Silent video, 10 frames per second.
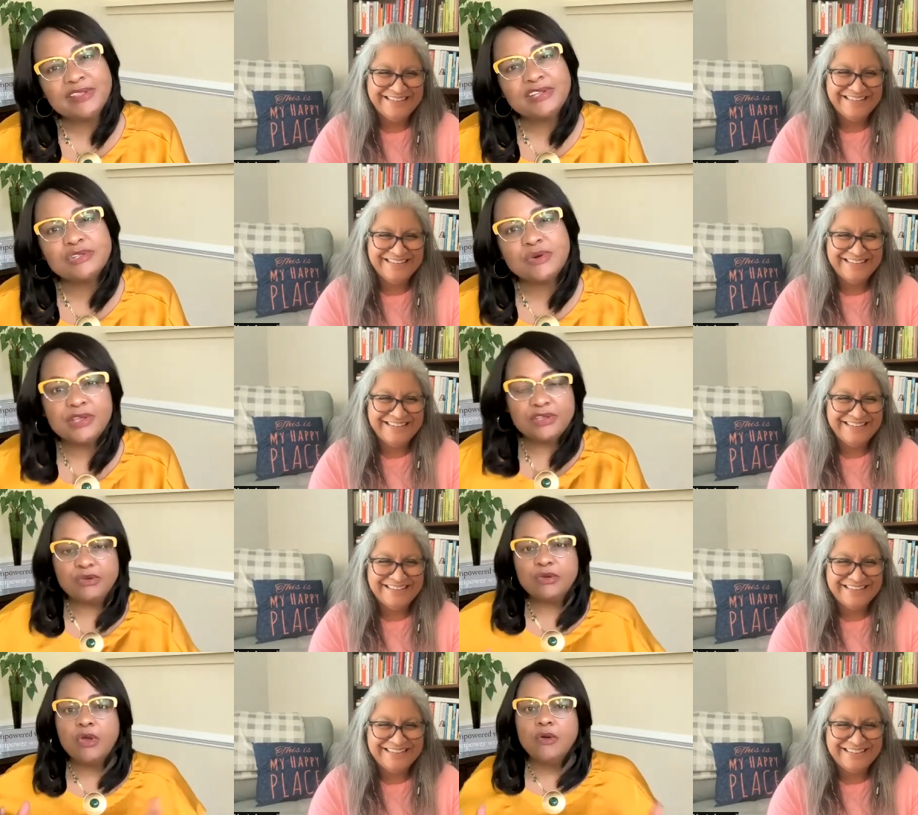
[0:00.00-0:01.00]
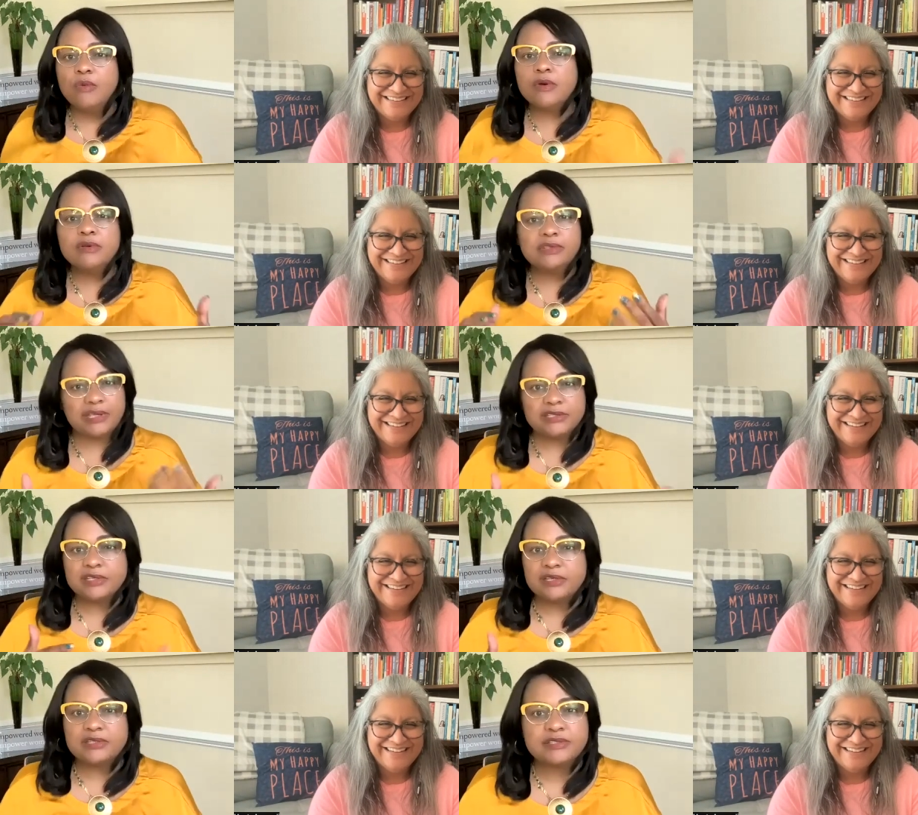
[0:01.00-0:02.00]
Speaker 1: the joy. You we're only as
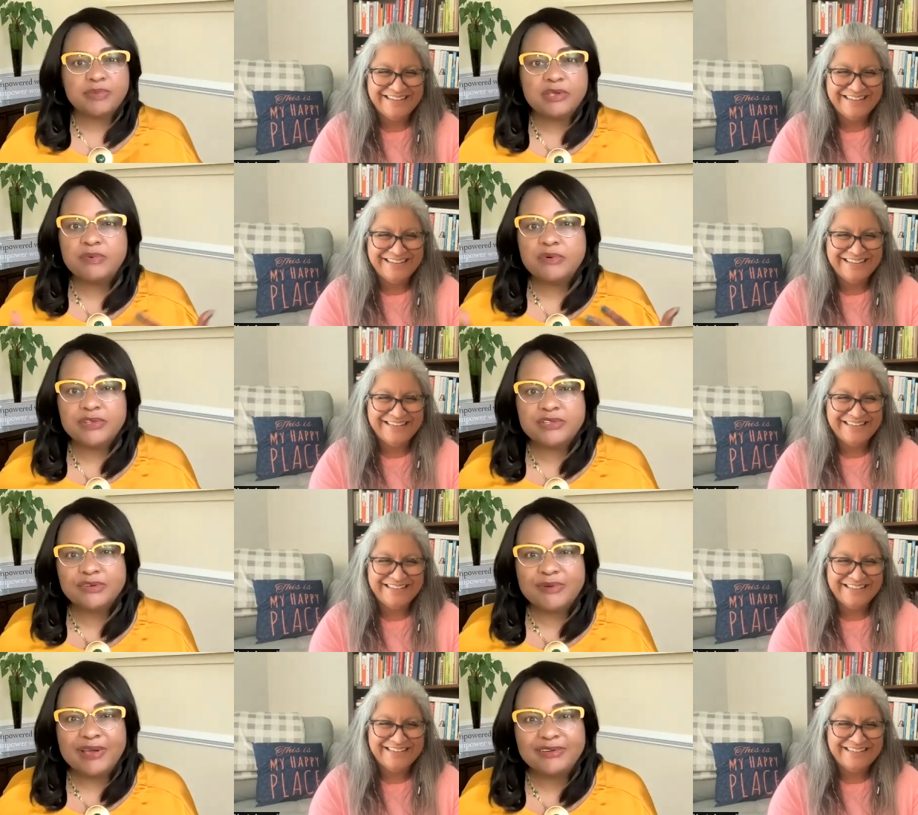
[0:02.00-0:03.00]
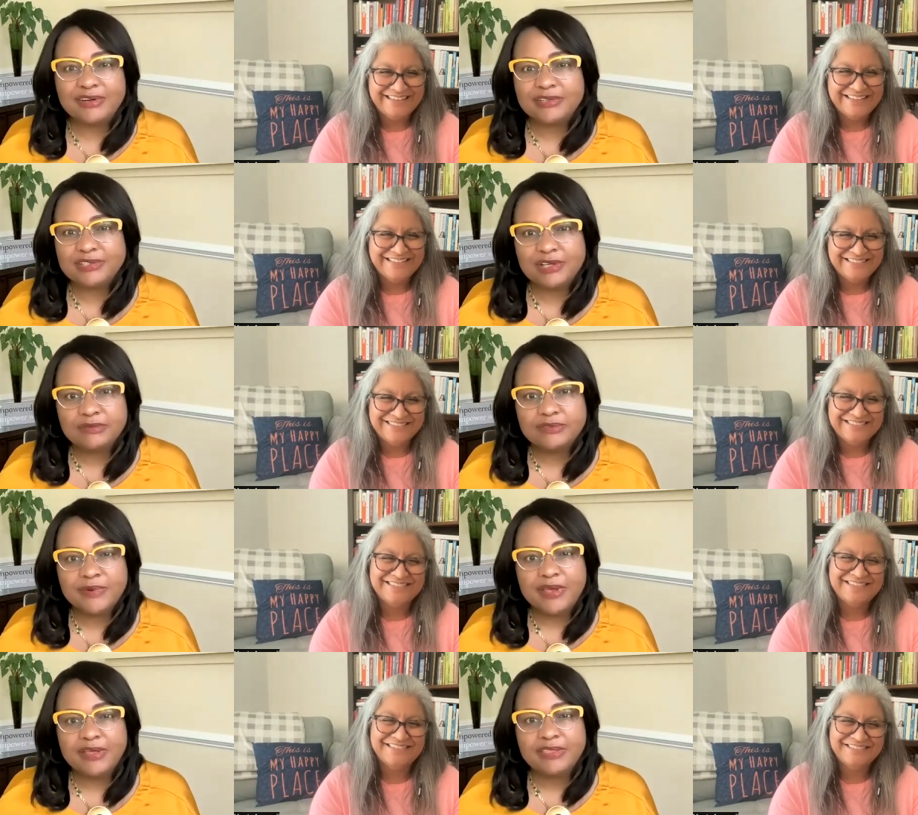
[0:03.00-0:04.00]
good as the people we surround ourselves with.
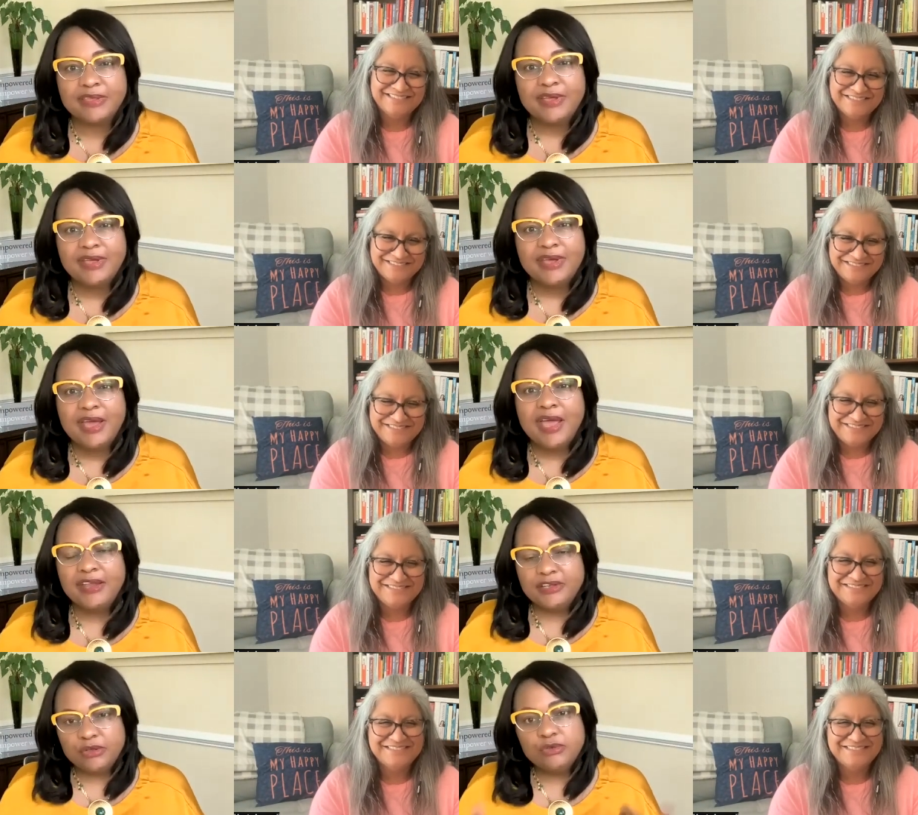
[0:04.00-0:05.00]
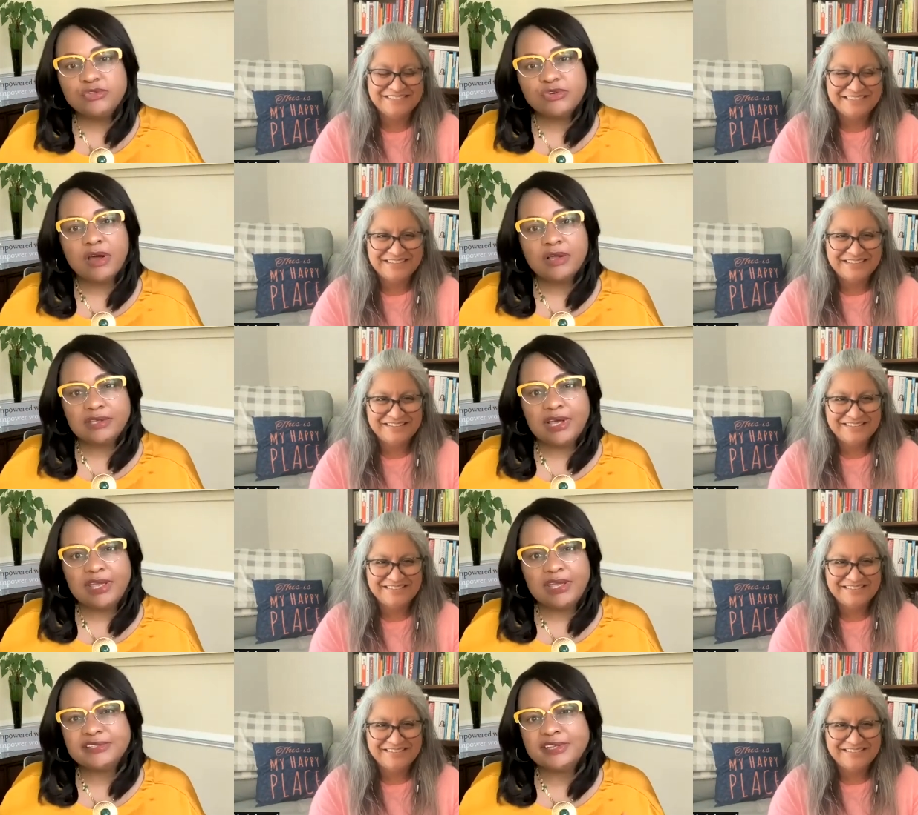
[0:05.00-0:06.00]
Oh. And you draw
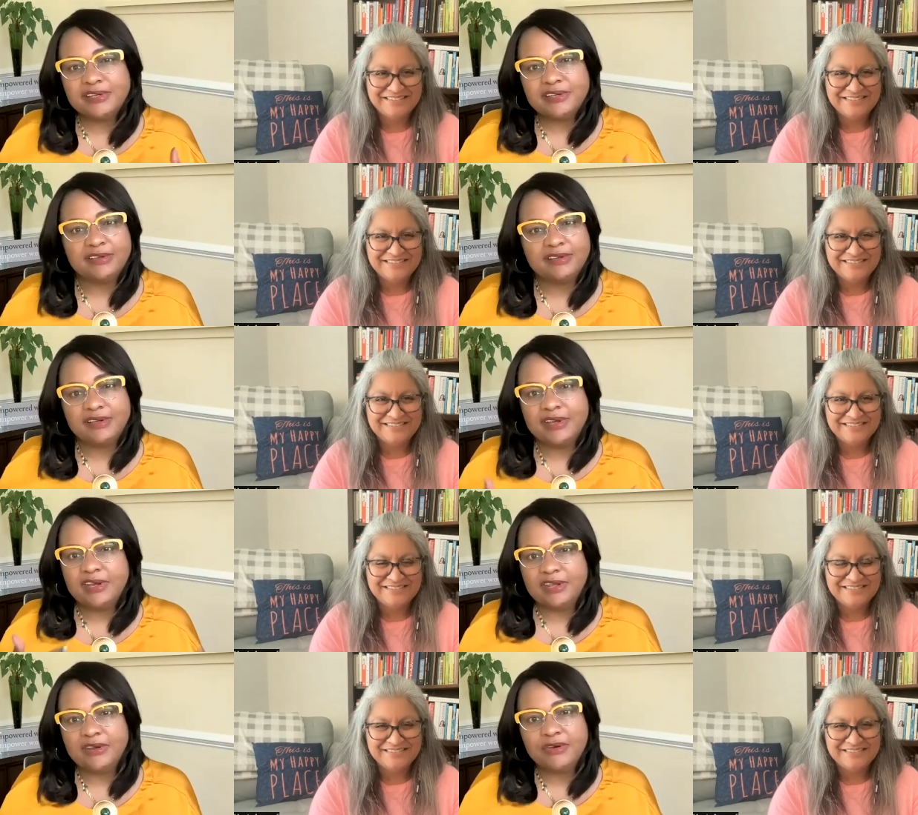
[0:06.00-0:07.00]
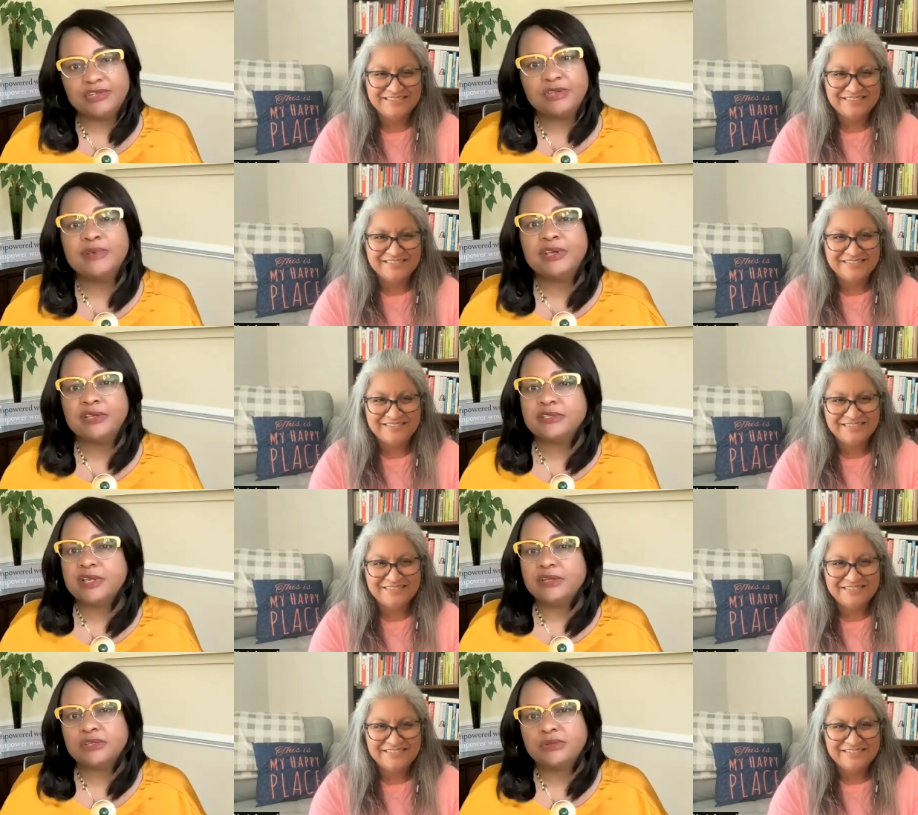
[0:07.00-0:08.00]
light and good and energy because
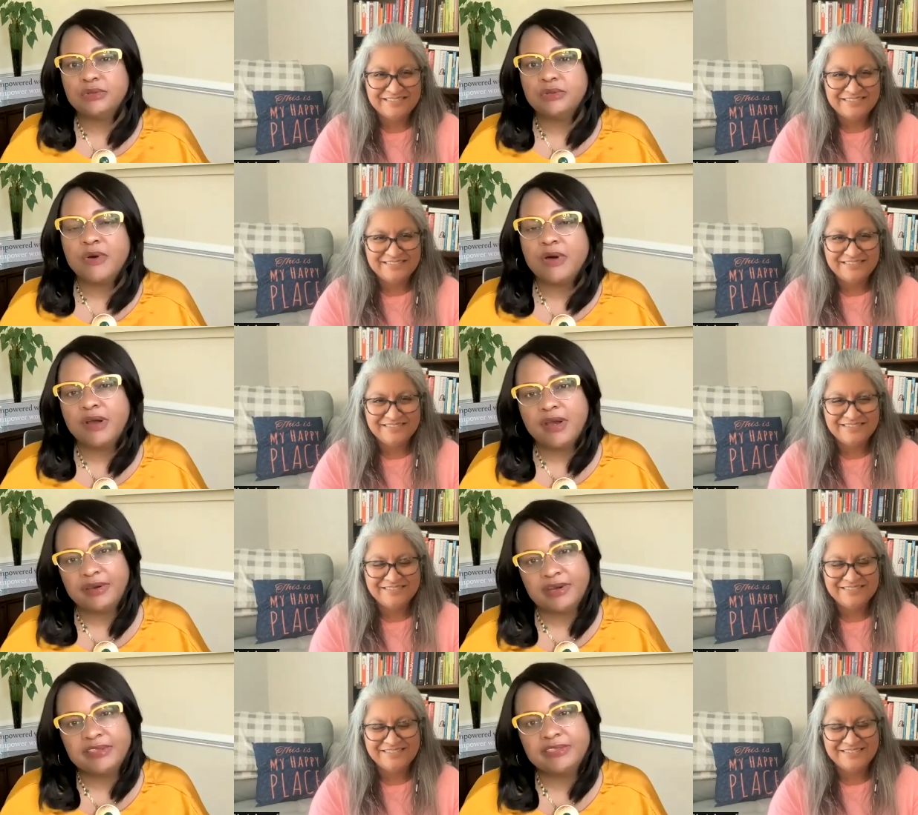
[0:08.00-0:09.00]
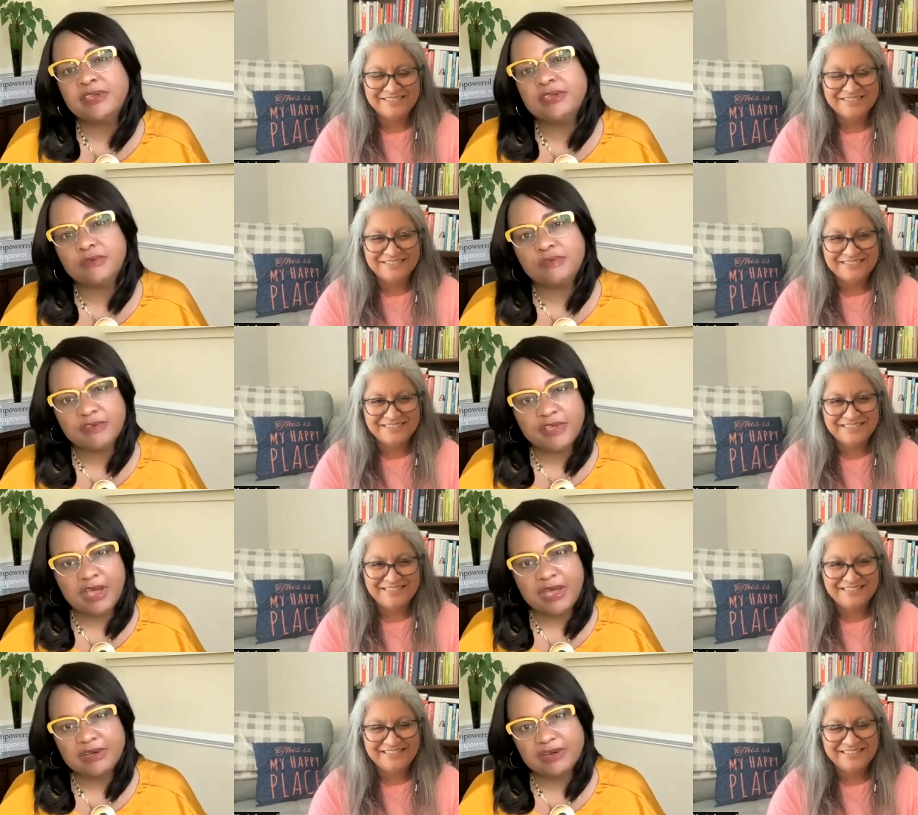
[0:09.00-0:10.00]
that's who you are. And I thank you for
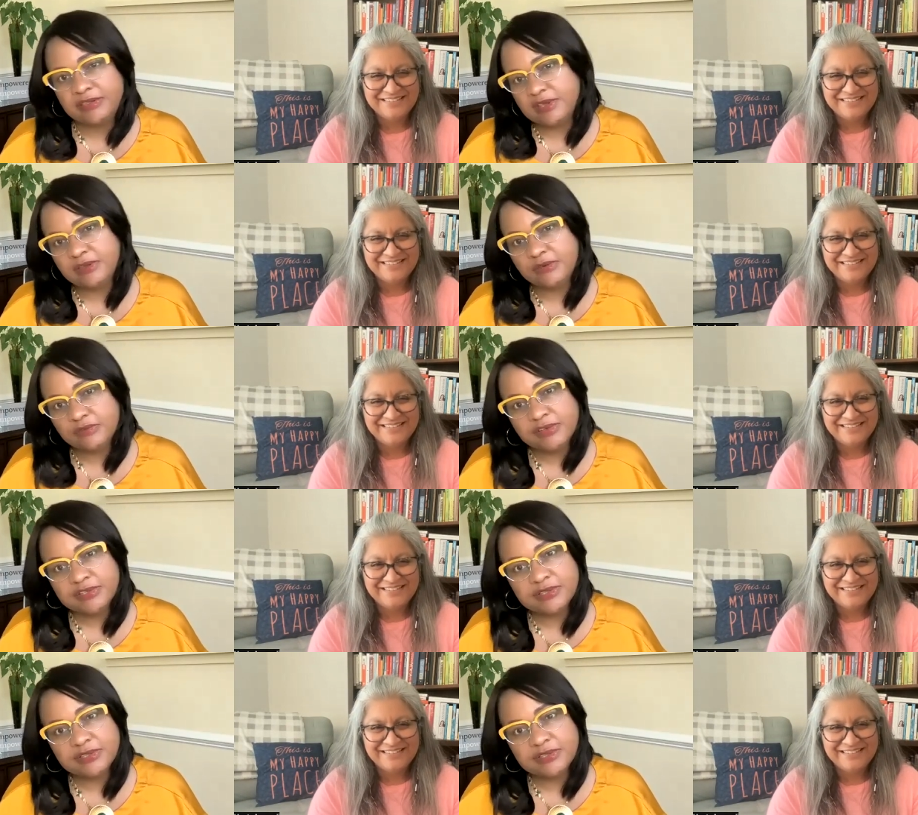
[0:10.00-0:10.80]
that. And I thank you for this